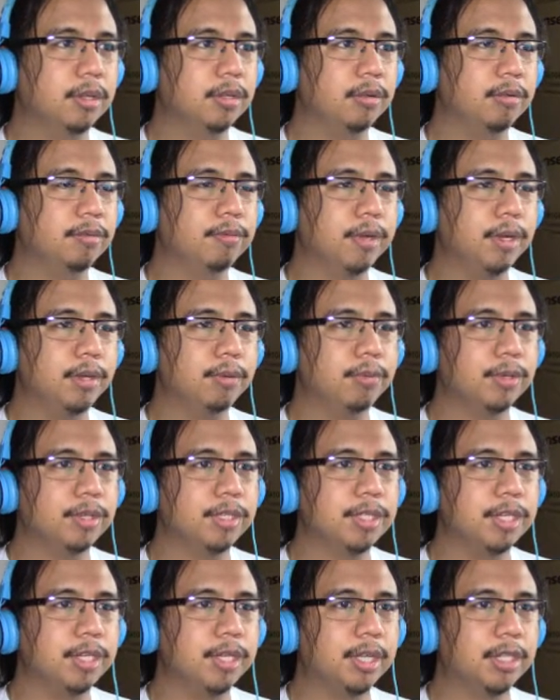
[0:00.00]
you fight when
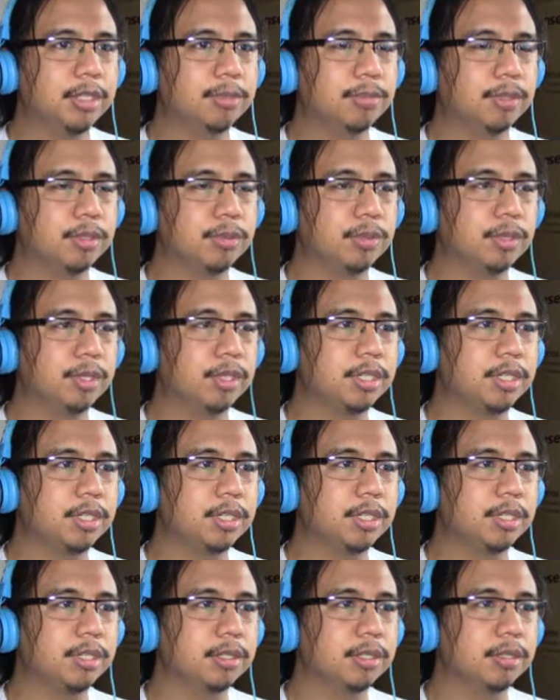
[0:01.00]
she gets between the
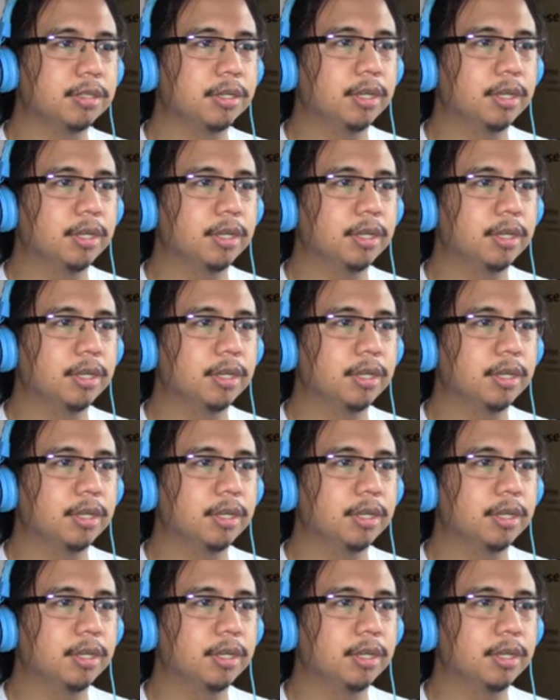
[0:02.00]
sheets.